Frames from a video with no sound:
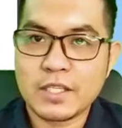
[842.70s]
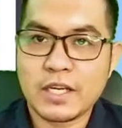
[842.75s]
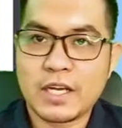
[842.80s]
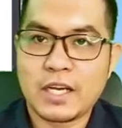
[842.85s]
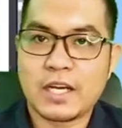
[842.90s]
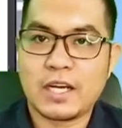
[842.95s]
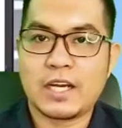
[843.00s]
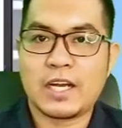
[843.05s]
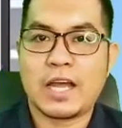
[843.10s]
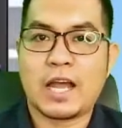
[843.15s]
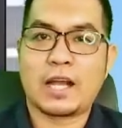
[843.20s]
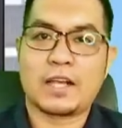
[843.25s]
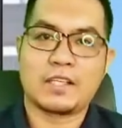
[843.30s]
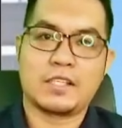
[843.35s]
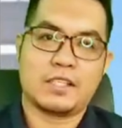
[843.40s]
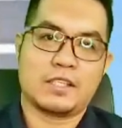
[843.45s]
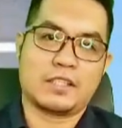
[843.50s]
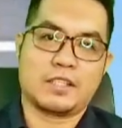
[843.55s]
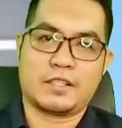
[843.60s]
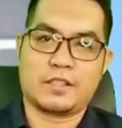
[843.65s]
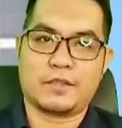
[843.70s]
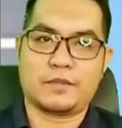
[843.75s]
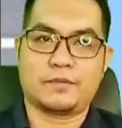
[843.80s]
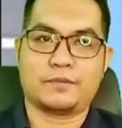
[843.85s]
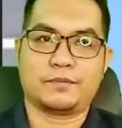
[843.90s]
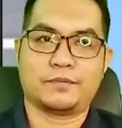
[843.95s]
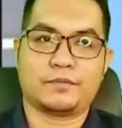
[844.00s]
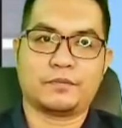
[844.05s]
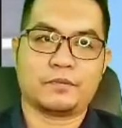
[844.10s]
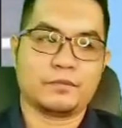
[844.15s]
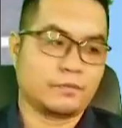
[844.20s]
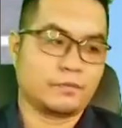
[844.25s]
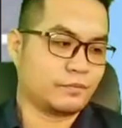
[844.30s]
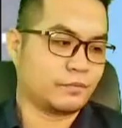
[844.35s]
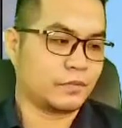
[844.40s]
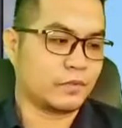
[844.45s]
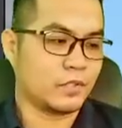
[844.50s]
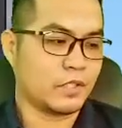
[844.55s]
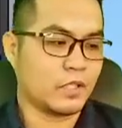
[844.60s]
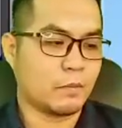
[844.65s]
axis,
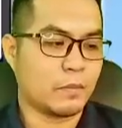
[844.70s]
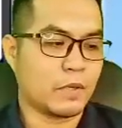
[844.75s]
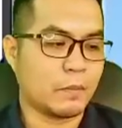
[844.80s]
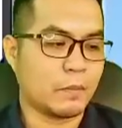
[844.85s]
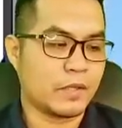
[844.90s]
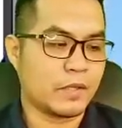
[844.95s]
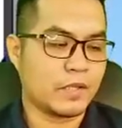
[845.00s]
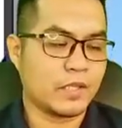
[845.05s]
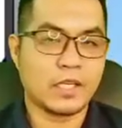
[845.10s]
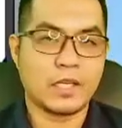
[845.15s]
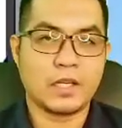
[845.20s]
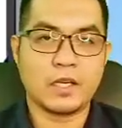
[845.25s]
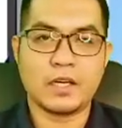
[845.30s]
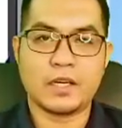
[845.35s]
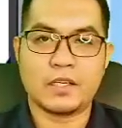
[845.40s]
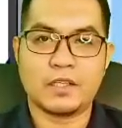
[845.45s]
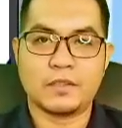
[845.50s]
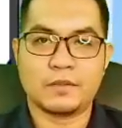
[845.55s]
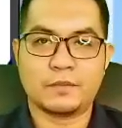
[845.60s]
the perpendicular.